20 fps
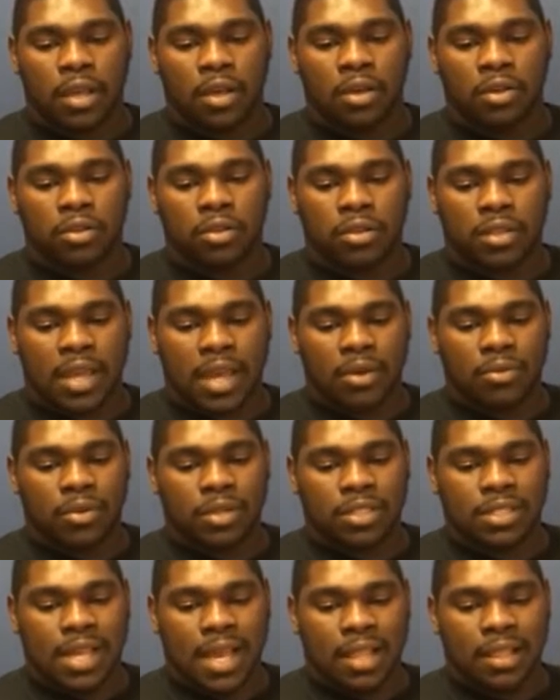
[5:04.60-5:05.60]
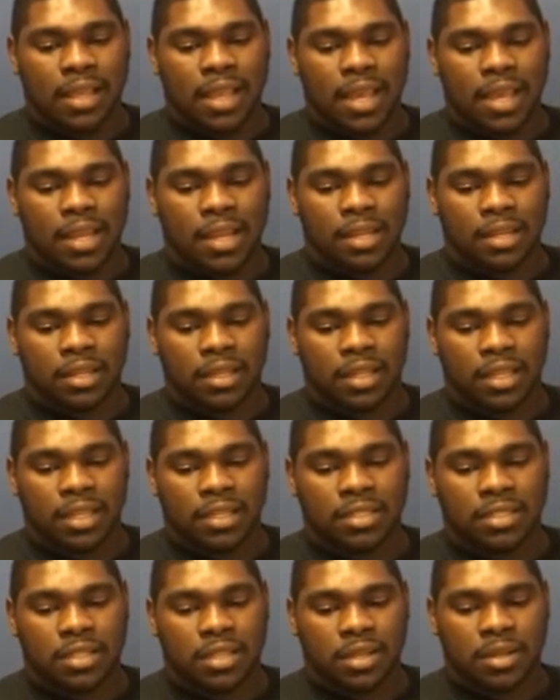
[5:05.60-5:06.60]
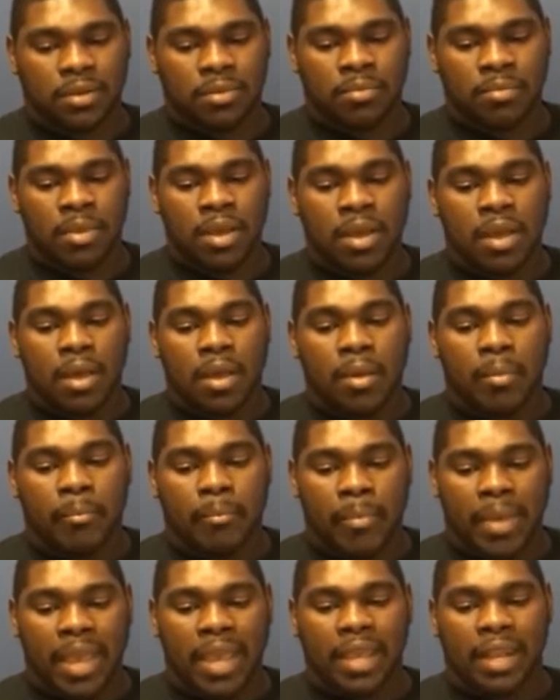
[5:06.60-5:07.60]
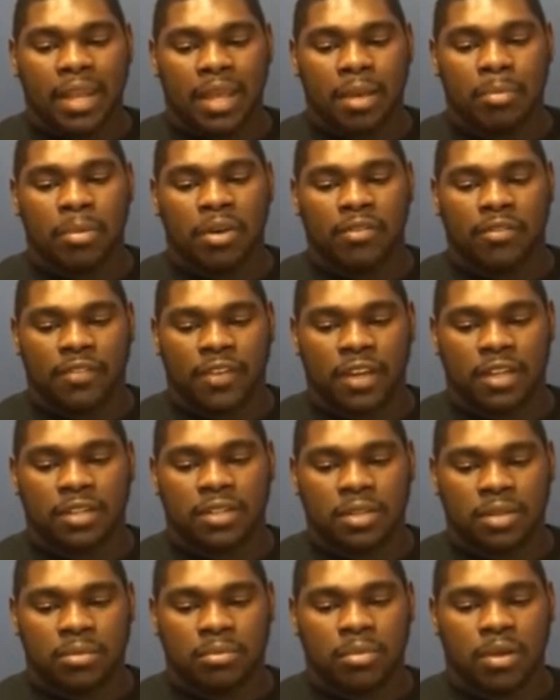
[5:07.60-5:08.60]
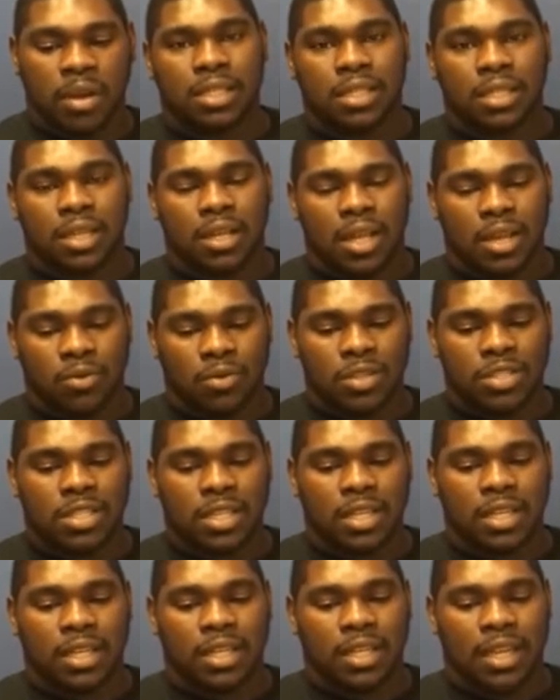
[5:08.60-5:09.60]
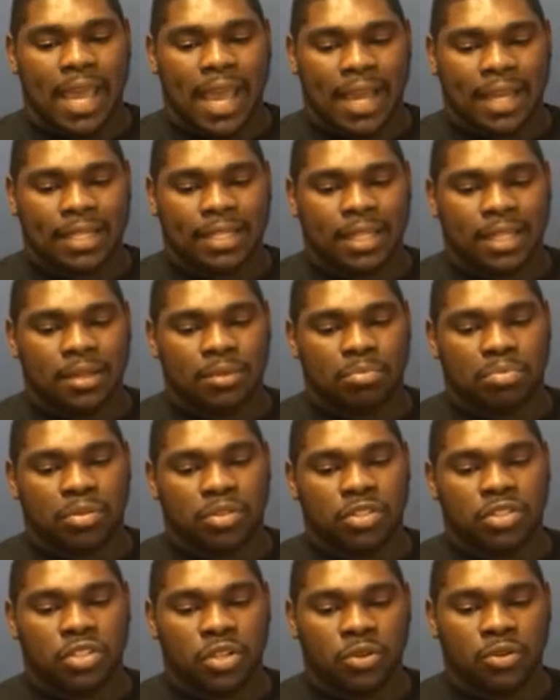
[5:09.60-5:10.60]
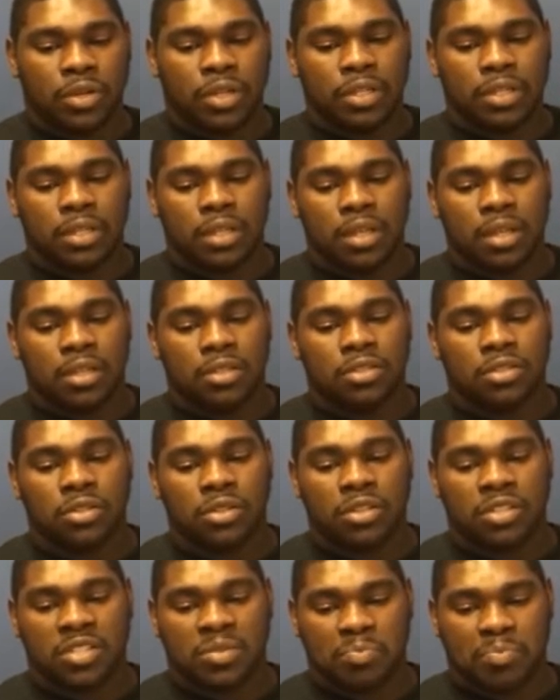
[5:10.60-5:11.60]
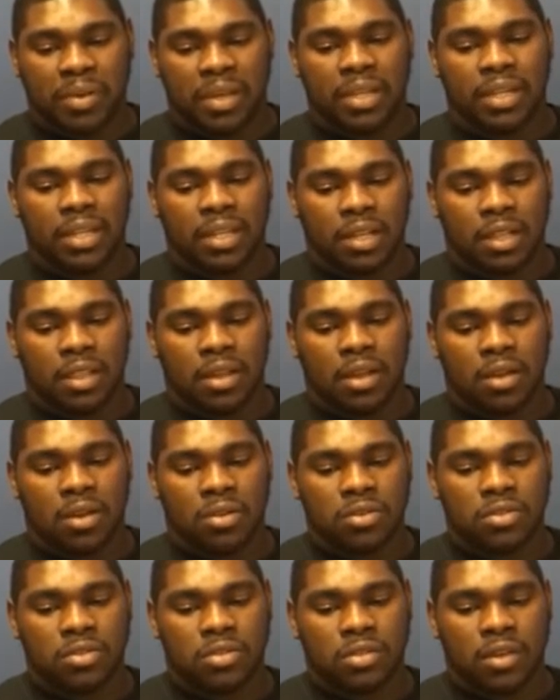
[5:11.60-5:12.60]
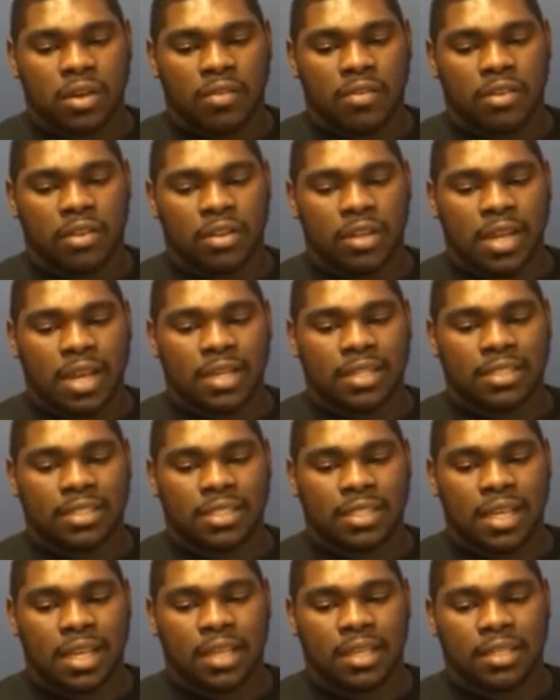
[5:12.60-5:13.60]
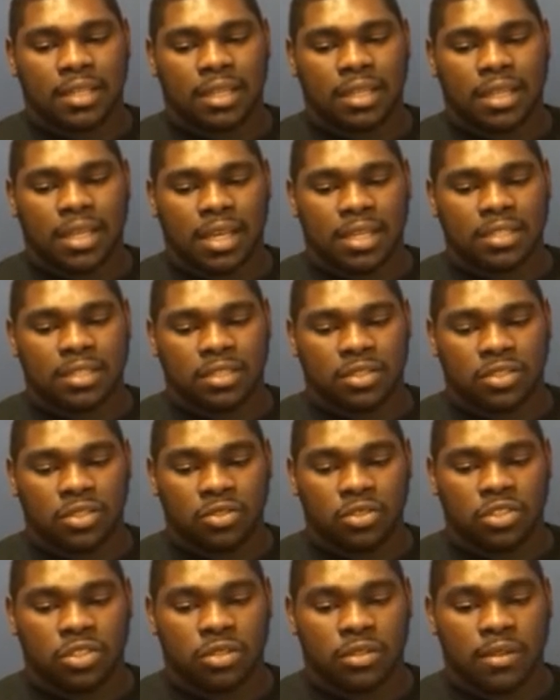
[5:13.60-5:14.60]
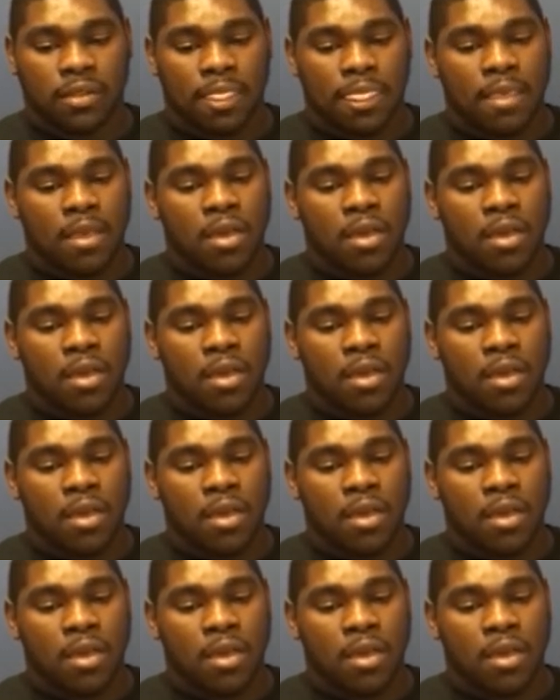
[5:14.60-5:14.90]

held that retaliating against him made him a victim and was enacted pursuant to the spending clause of the United States Constitution,